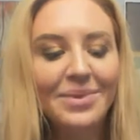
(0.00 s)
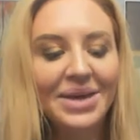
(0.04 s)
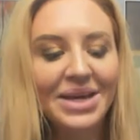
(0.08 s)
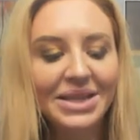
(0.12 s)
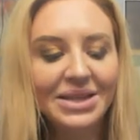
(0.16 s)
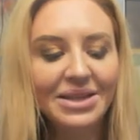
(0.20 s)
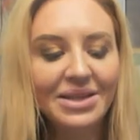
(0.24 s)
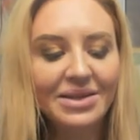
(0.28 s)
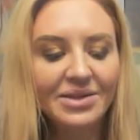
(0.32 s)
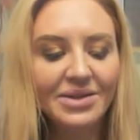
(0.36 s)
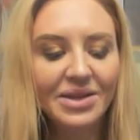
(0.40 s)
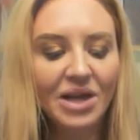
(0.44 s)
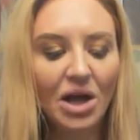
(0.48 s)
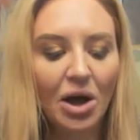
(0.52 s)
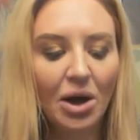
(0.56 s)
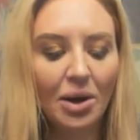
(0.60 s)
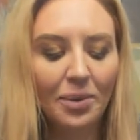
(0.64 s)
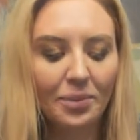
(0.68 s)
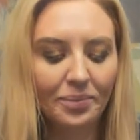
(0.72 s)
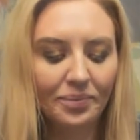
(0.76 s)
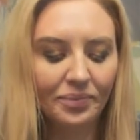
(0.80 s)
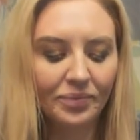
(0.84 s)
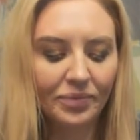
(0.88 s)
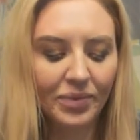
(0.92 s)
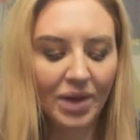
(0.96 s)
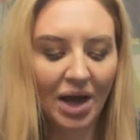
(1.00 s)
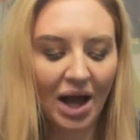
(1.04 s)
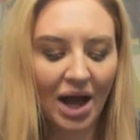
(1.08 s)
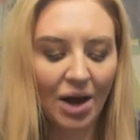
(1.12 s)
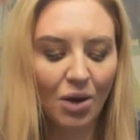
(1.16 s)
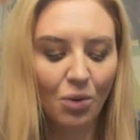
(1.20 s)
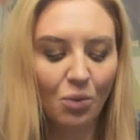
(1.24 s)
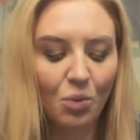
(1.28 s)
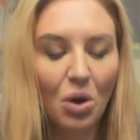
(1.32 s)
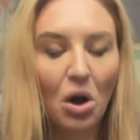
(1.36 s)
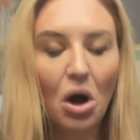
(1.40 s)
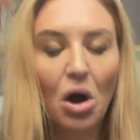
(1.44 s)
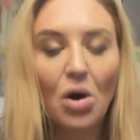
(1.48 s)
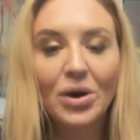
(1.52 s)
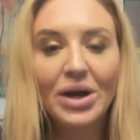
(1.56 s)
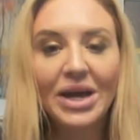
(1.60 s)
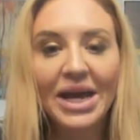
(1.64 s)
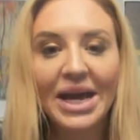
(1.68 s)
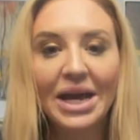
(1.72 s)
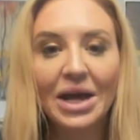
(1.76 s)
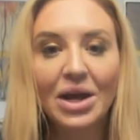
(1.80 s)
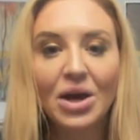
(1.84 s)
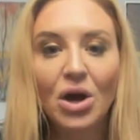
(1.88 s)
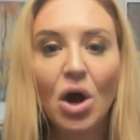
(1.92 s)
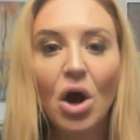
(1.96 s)
make this up I, well,
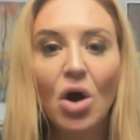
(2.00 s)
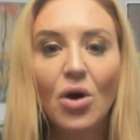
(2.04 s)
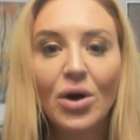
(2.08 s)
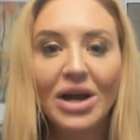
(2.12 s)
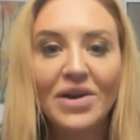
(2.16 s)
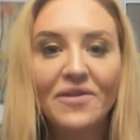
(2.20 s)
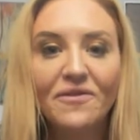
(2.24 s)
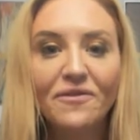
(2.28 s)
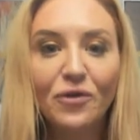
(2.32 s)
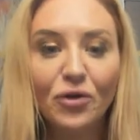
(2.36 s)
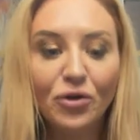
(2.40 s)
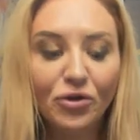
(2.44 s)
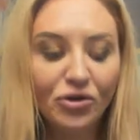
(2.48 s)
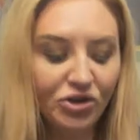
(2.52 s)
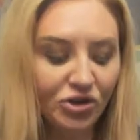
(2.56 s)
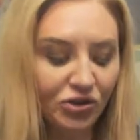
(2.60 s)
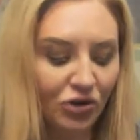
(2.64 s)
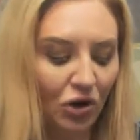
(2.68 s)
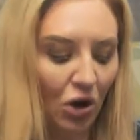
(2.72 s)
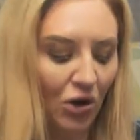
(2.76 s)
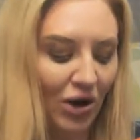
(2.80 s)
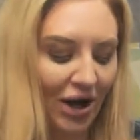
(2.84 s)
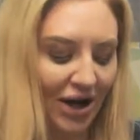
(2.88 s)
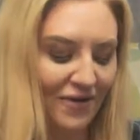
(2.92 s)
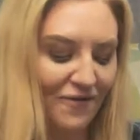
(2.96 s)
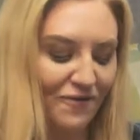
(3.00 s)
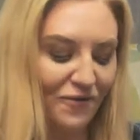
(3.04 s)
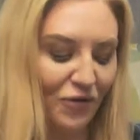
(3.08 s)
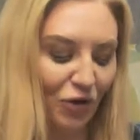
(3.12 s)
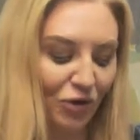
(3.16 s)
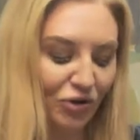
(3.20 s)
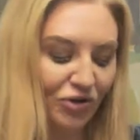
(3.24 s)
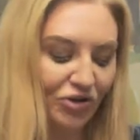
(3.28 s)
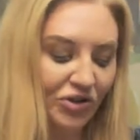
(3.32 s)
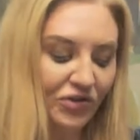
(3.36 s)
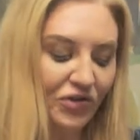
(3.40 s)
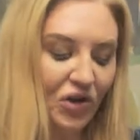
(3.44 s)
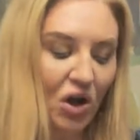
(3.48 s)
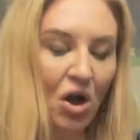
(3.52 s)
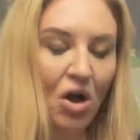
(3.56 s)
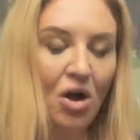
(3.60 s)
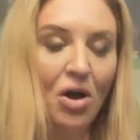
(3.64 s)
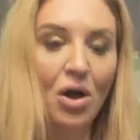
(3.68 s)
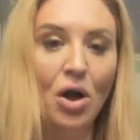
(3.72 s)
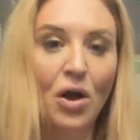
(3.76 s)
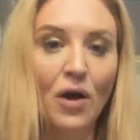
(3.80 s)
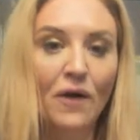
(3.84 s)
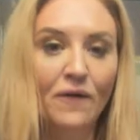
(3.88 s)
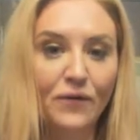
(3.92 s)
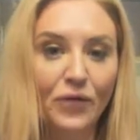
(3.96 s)
okay okay first okay first of all
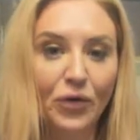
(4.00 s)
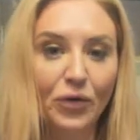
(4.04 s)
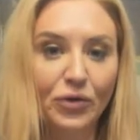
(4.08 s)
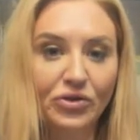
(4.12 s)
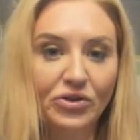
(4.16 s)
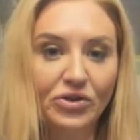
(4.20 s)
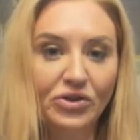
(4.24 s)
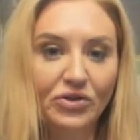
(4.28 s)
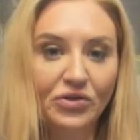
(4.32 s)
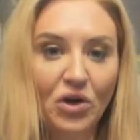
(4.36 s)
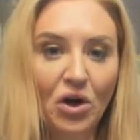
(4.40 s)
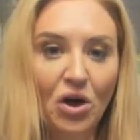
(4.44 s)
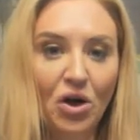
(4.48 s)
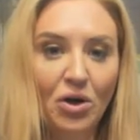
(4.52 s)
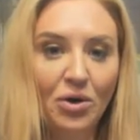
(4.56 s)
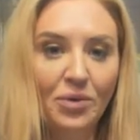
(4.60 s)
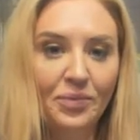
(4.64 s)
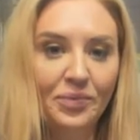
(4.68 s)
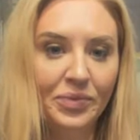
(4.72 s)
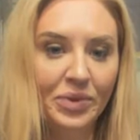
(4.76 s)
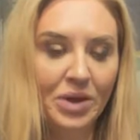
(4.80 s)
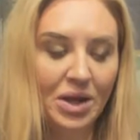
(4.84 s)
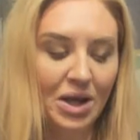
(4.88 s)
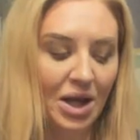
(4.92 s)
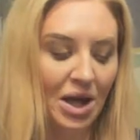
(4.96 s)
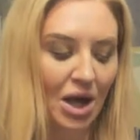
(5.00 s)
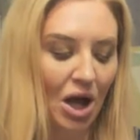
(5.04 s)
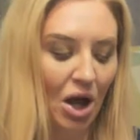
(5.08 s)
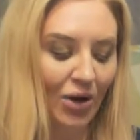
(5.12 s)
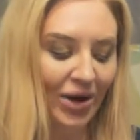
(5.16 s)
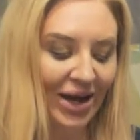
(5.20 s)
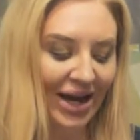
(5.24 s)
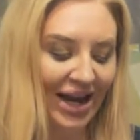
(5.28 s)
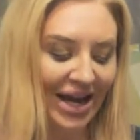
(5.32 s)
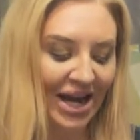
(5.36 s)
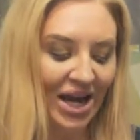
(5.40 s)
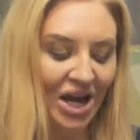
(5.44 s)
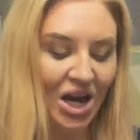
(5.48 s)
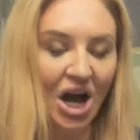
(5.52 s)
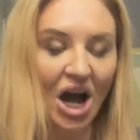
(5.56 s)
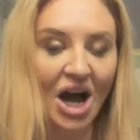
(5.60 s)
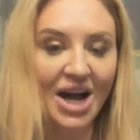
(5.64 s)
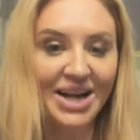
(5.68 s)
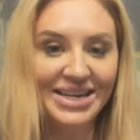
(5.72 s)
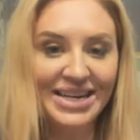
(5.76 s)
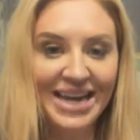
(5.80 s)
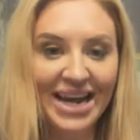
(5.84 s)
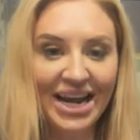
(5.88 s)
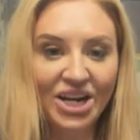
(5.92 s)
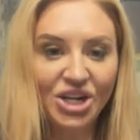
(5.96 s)
first of all okay
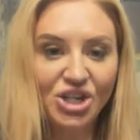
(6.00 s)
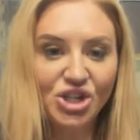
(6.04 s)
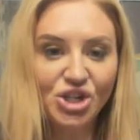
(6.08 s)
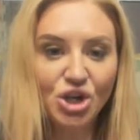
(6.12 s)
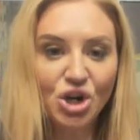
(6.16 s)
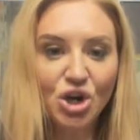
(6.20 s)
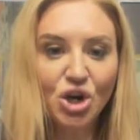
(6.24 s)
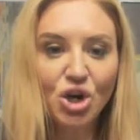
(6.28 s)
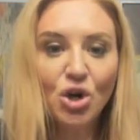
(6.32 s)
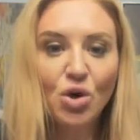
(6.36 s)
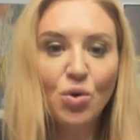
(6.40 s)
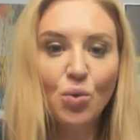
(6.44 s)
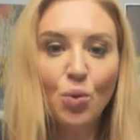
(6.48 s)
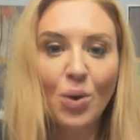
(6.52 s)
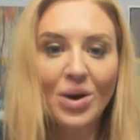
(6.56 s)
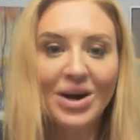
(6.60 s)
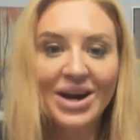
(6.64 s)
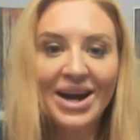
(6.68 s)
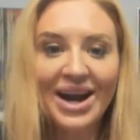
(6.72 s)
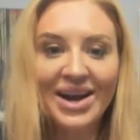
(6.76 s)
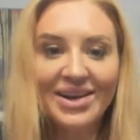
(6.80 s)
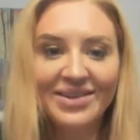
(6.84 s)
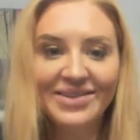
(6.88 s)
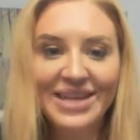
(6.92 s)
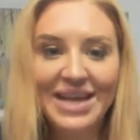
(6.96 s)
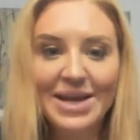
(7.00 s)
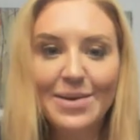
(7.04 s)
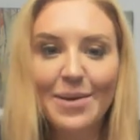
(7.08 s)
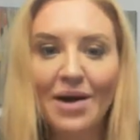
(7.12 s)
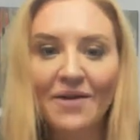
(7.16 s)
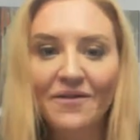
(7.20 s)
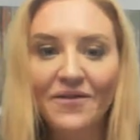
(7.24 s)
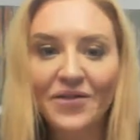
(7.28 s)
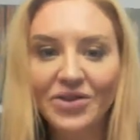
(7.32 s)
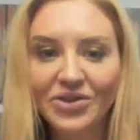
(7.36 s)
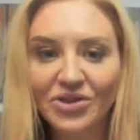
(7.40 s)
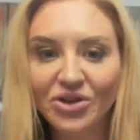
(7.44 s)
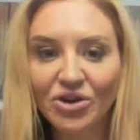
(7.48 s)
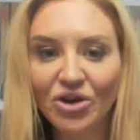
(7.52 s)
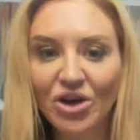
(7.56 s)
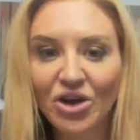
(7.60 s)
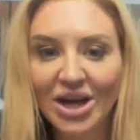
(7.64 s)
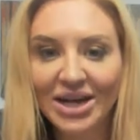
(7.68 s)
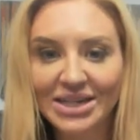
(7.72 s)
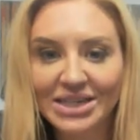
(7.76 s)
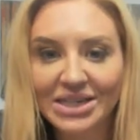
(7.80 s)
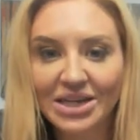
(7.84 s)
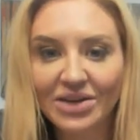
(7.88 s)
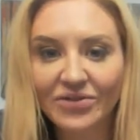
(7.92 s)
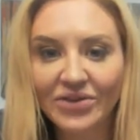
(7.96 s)
nature. What did I say about physical
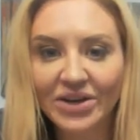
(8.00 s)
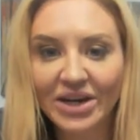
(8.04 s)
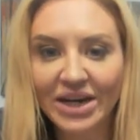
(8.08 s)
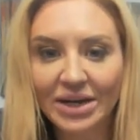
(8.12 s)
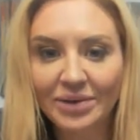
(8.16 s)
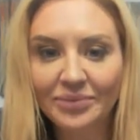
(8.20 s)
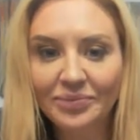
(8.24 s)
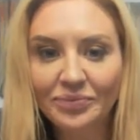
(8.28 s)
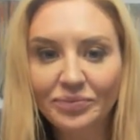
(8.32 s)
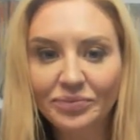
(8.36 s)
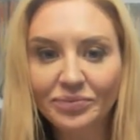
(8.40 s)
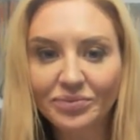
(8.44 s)
activity?